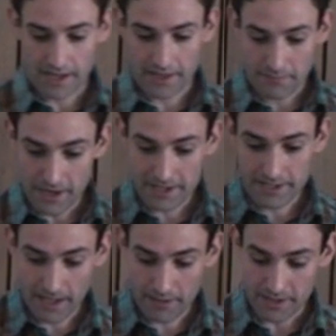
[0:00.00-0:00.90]
And the
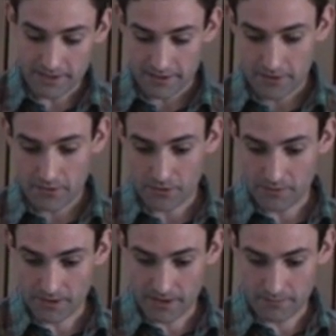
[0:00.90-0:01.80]
Bayesian updating is going to
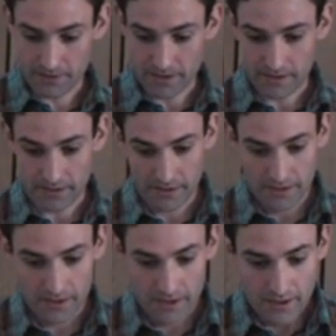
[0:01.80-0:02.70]
be complicated.
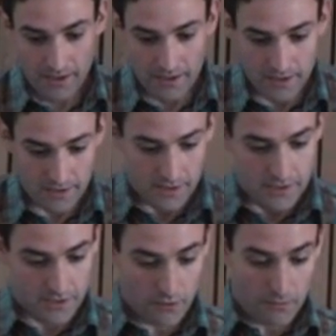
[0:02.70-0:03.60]

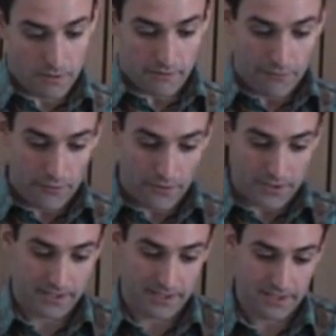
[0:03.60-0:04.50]
So, but
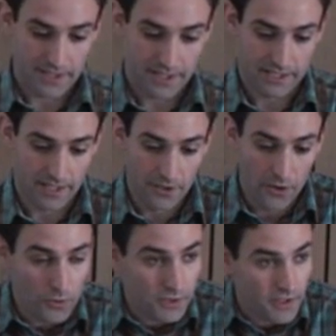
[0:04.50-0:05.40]
first, just a
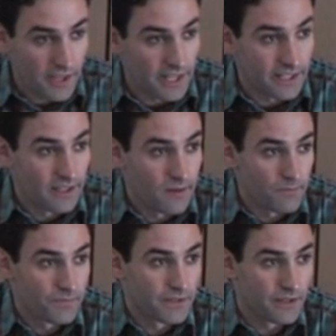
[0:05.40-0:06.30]
note that
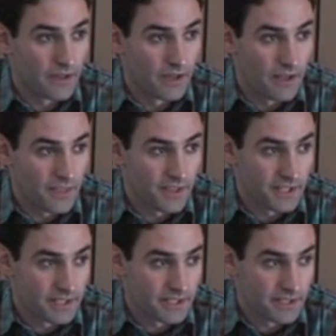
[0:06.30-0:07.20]

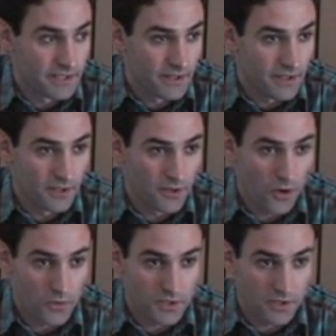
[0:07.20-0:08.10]
this
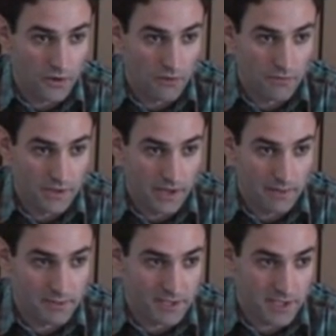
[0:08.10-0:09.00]
encoding of the
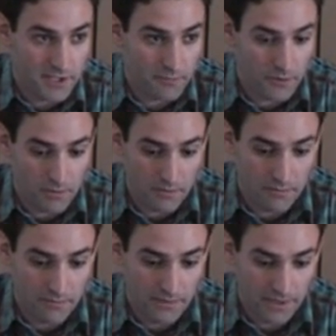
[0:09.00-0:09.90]
optimization
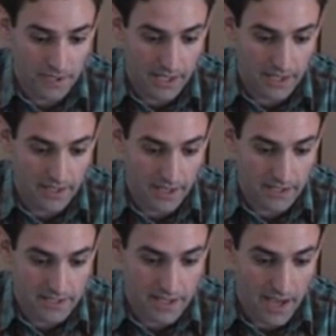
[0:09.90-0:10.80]
problem
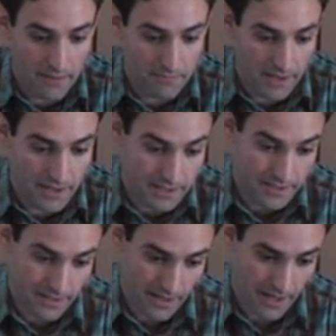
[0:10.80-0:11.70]
as an
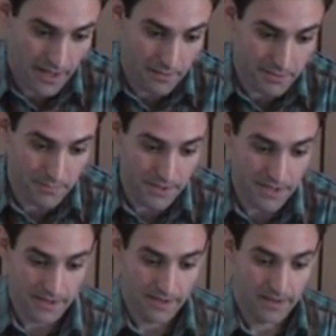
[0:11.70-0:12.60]

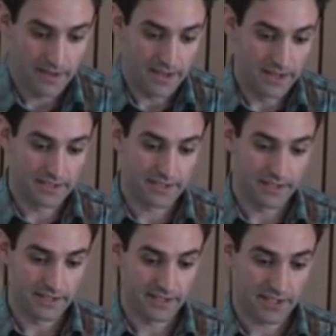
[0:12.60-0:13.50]
MDP
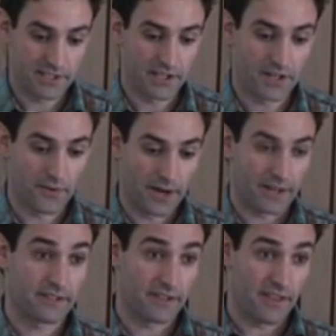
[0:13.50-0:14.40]
is actually
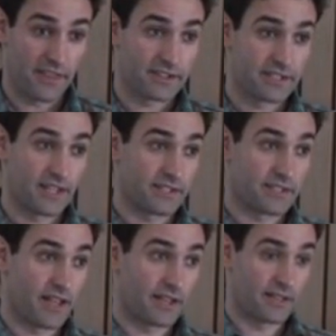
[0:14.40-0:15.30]
correct in the sense
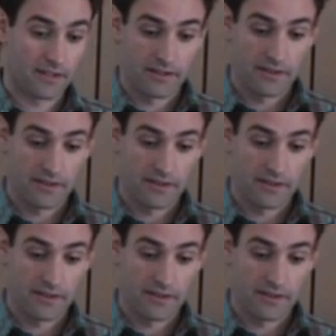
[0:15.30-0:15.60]
that